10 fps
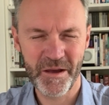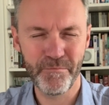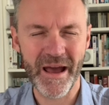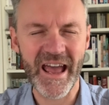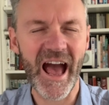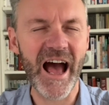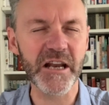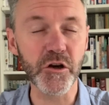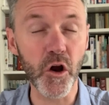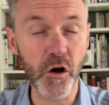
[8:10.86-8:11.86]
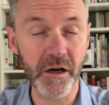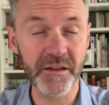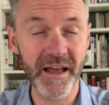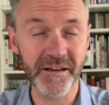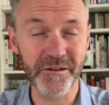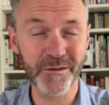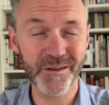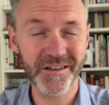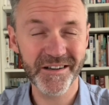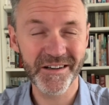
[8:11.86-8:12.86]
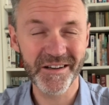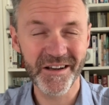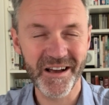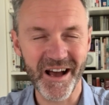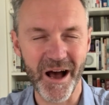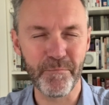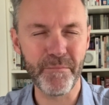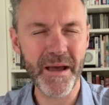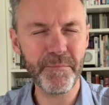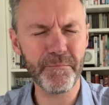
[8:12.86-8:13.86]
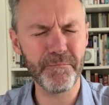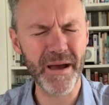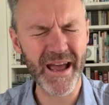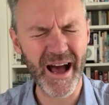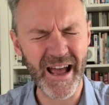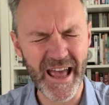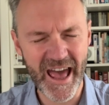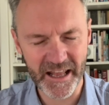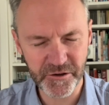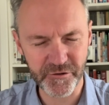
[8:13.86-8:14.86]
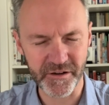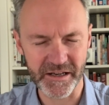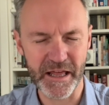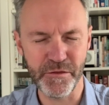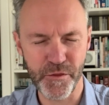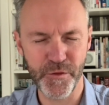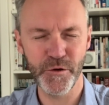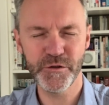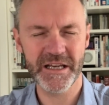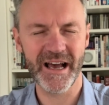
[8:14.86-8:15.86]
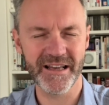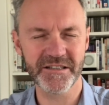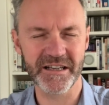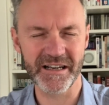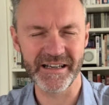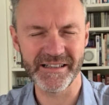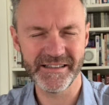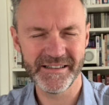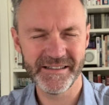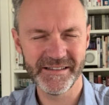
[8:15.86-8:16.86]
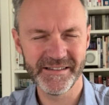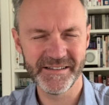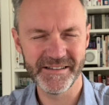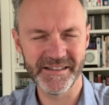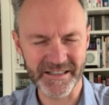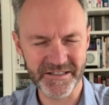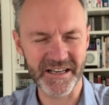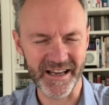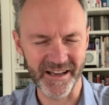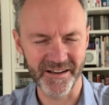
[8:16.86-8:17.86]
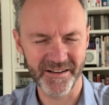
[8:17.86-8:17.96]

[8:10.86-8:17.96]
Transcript: May I knock on that door and may, may I enter it enthusiastically this day.